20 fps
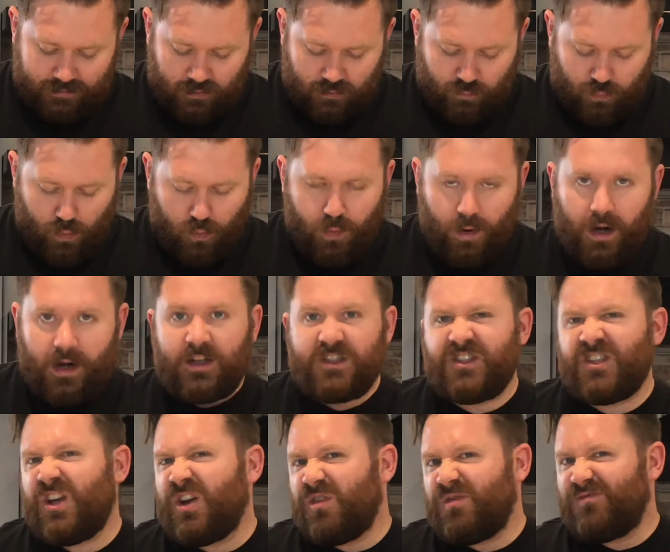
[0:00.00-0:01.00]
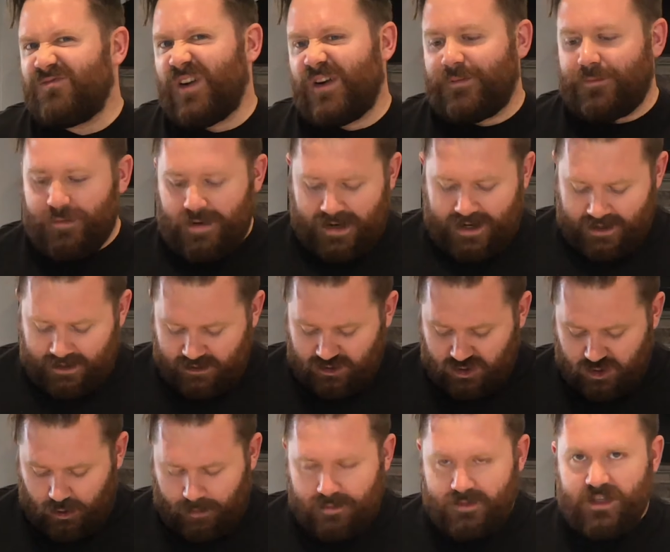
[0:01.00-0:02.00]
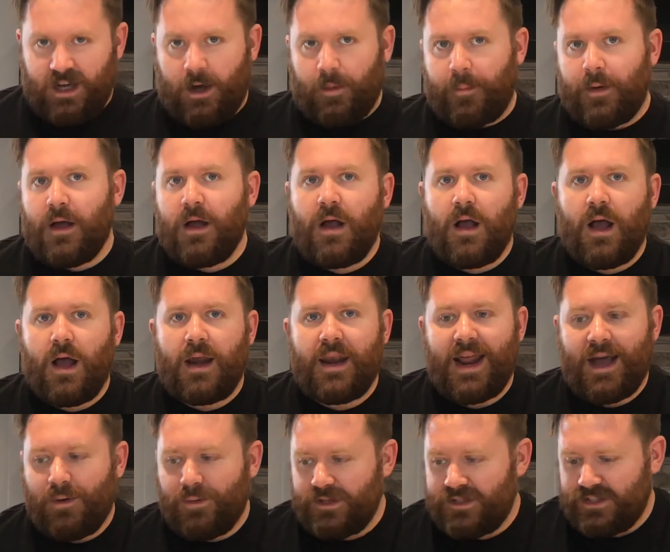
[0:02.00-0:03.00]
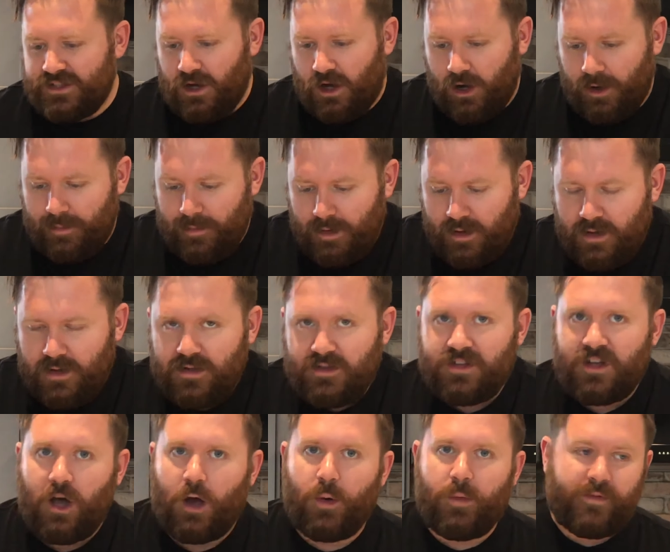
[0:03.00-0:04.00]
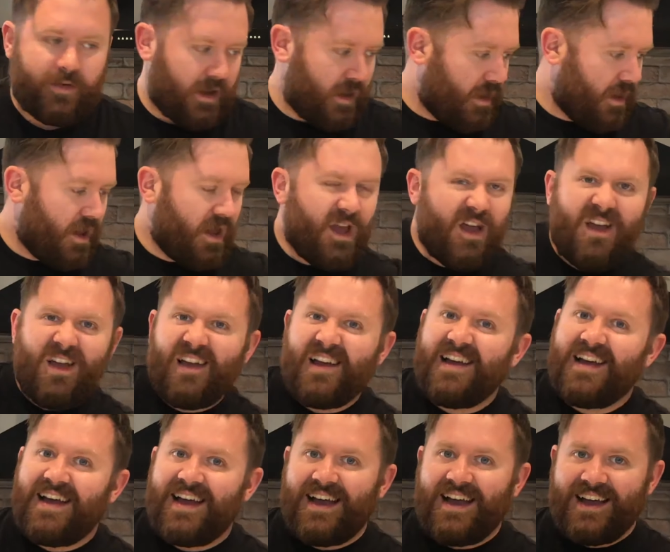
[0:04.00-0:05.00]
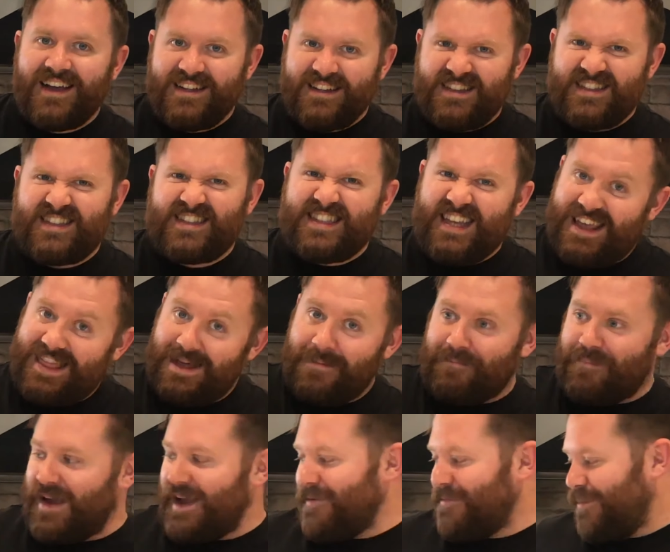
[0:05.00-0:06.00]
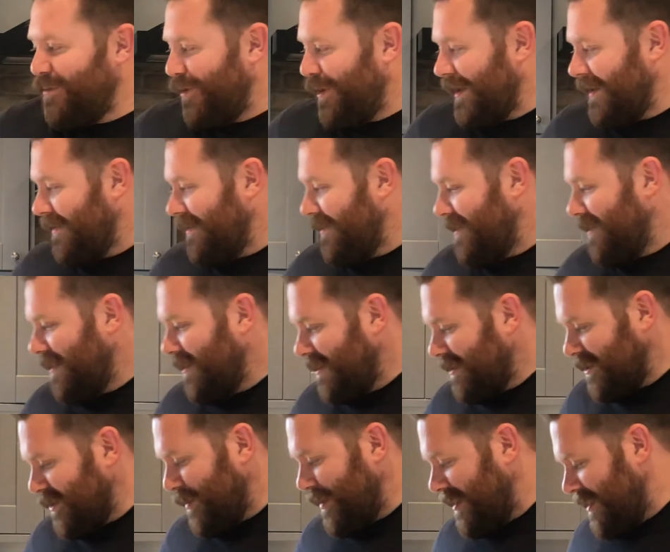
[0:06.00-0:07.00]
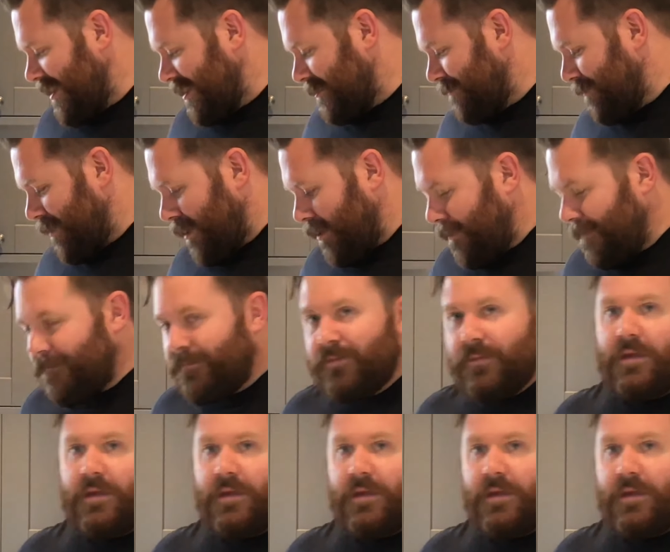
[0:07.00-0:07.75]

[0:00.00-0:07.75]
of walnuts, roughly chopped up. And now it's time to go over to the big boy. So in this bowl,